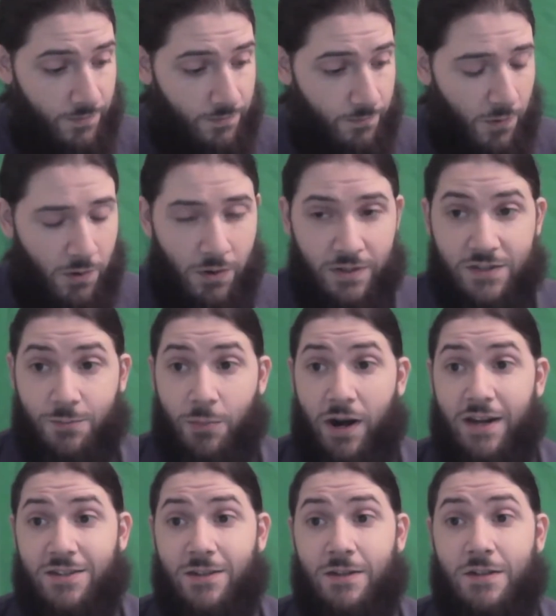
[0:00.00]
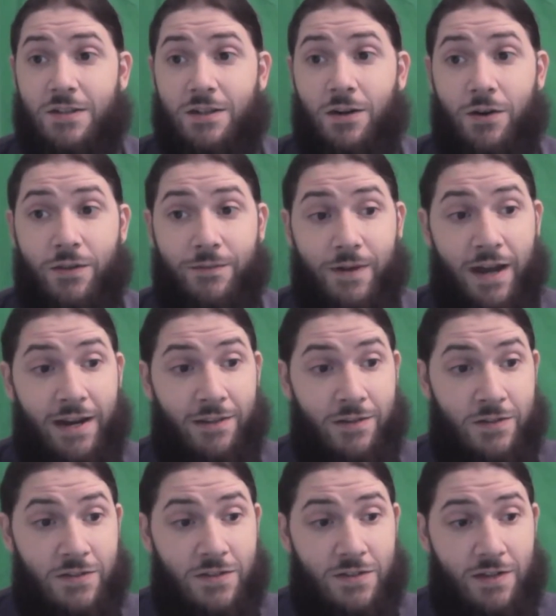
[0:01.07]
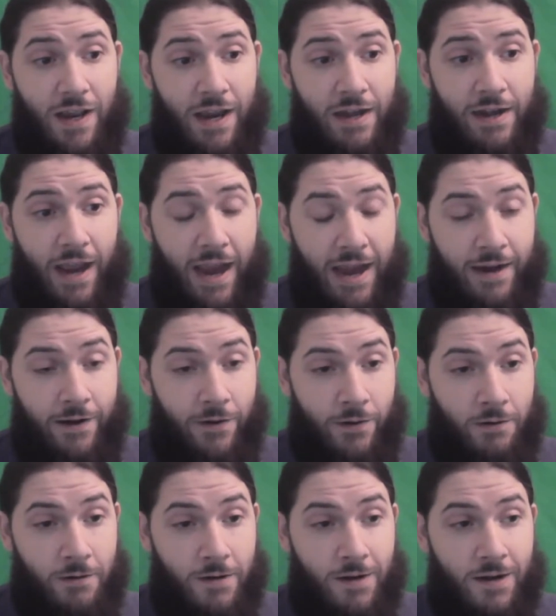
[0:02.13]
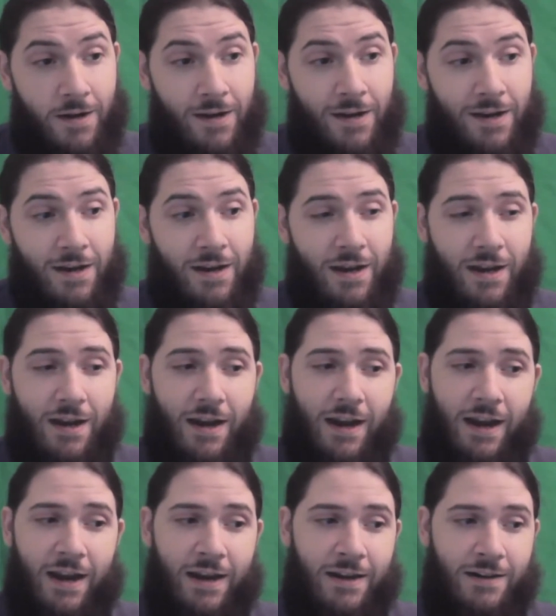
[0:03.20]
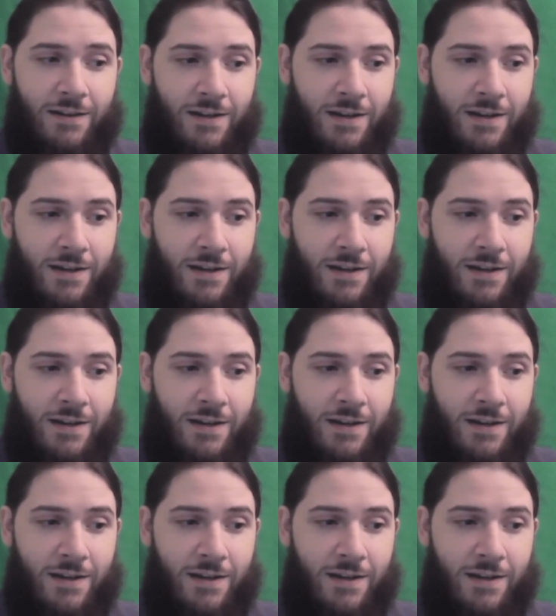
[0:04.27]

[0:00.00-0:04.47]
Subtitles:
well, it's surprising to see all the violence and anger, and